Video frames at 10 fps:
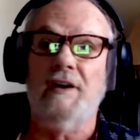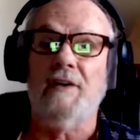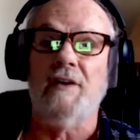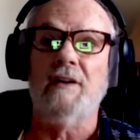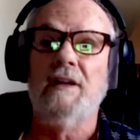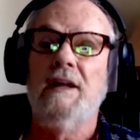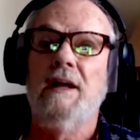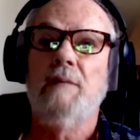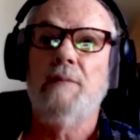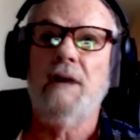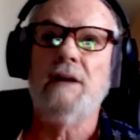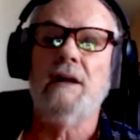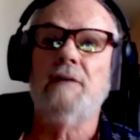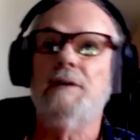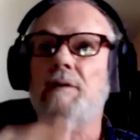at all. But
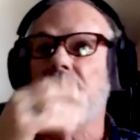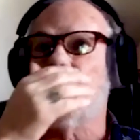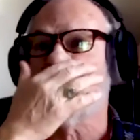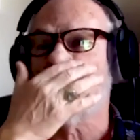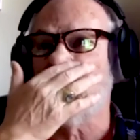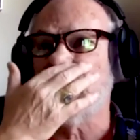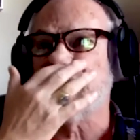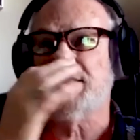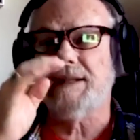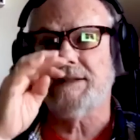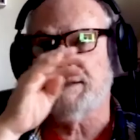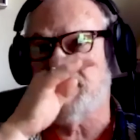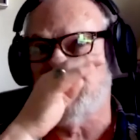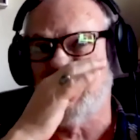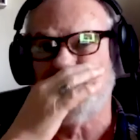the, the critics at the
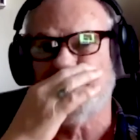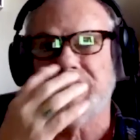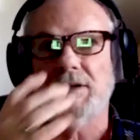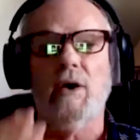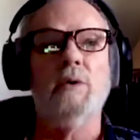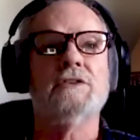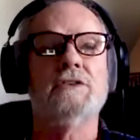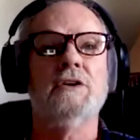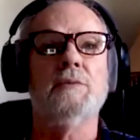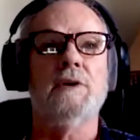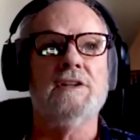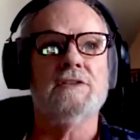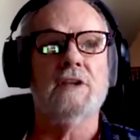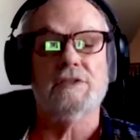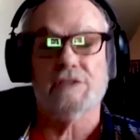time said, oh, it's good when
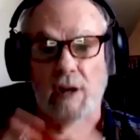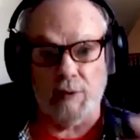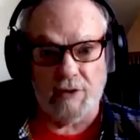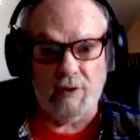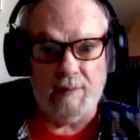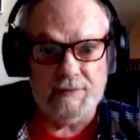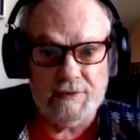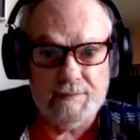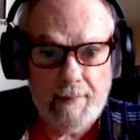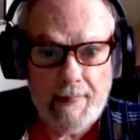he's it's sour grapes,